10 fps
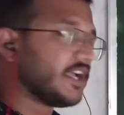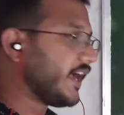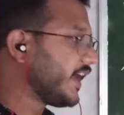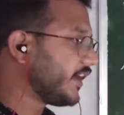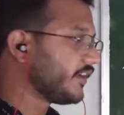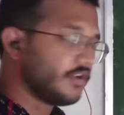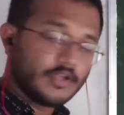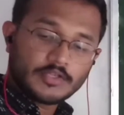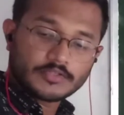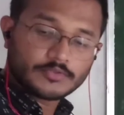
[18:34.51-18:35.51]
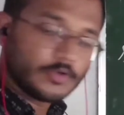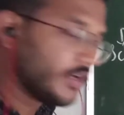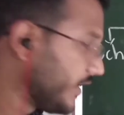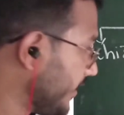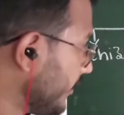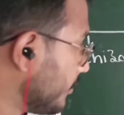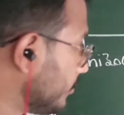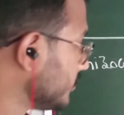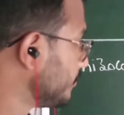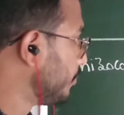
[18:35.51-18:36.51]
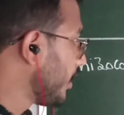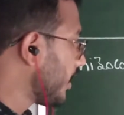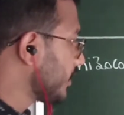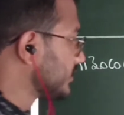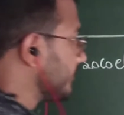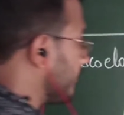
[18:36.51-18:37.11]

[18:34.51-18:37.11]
and slowly those blocks will